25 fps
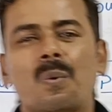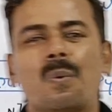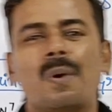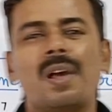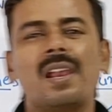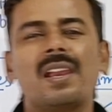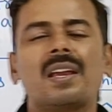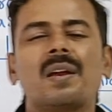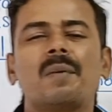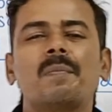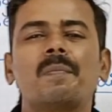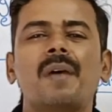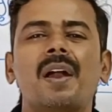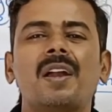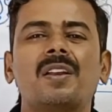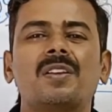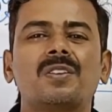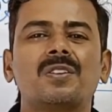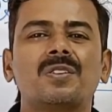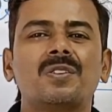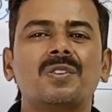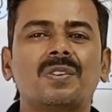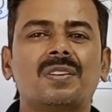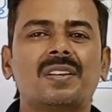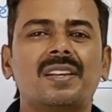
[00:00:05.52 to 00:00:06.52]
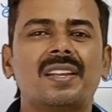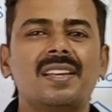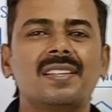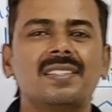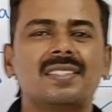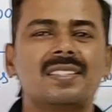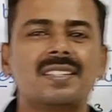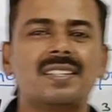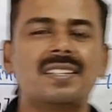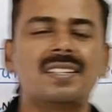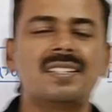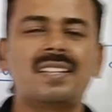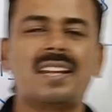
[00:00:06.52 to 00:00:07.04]
welcome back to
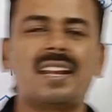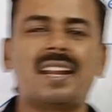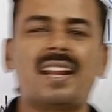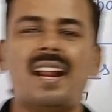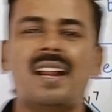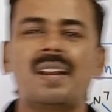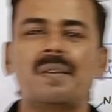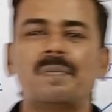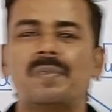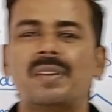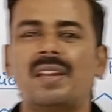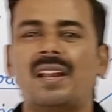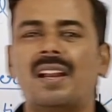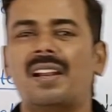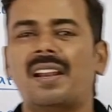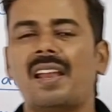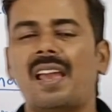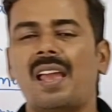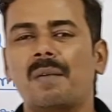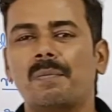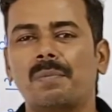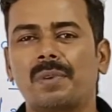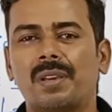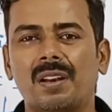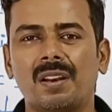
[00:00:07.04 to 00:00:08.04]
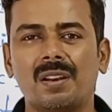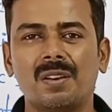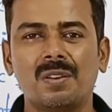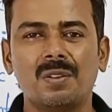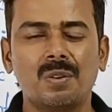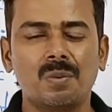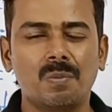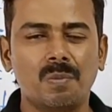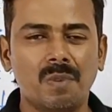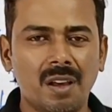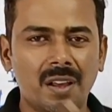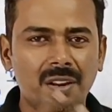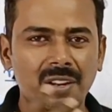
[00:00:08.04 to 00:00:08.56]
Nucleus Neet Academy and I am Kiran
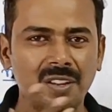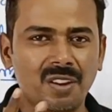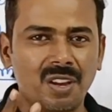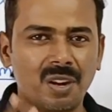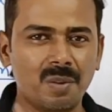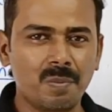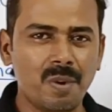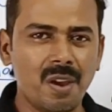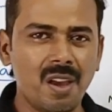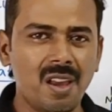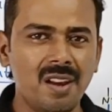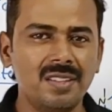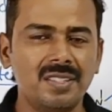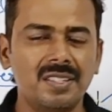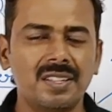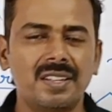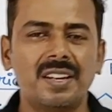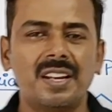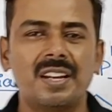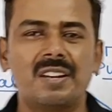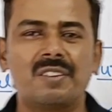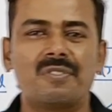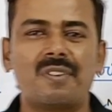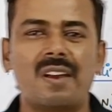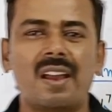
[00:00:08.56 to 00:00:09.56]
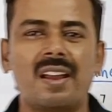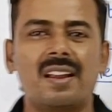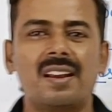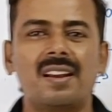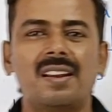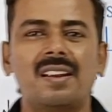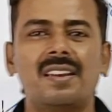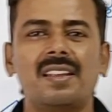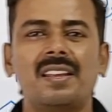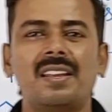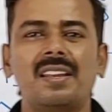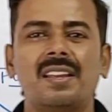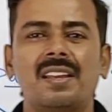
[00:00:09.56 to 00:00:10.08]
Kumar, your Biology Neet
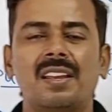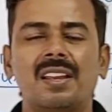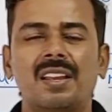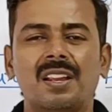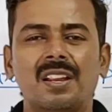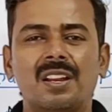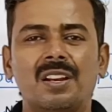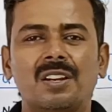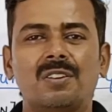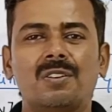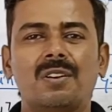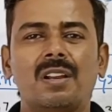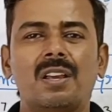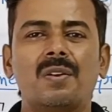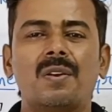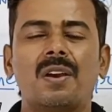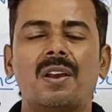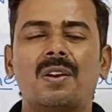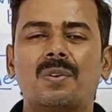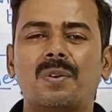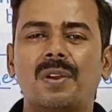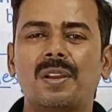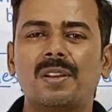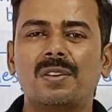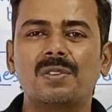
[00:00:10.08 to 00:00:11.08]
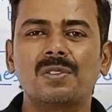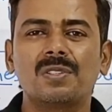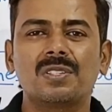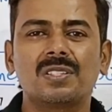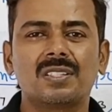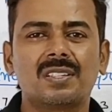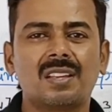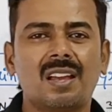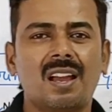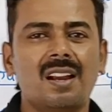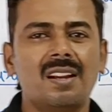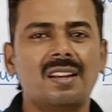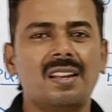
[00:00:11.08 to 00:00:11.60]
faculty. Today we are going to
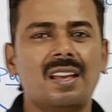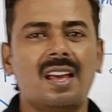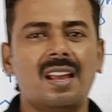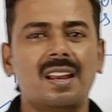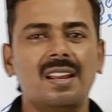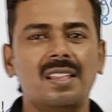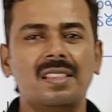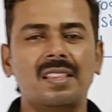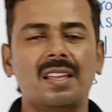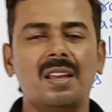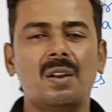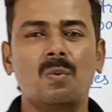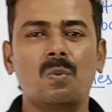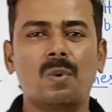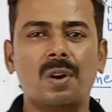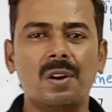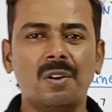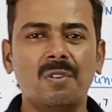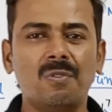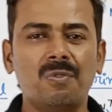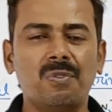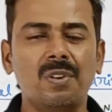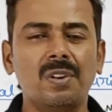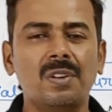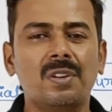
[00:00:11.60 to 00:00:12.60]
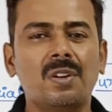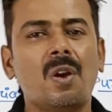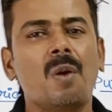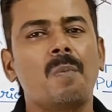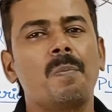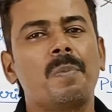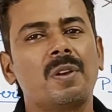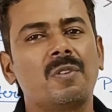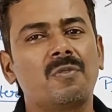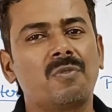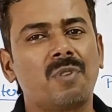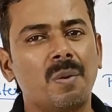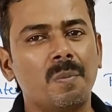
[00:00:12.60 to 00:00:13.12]
start another wonderful
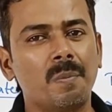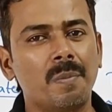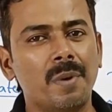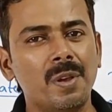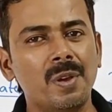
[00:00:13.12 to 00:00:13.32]
topic from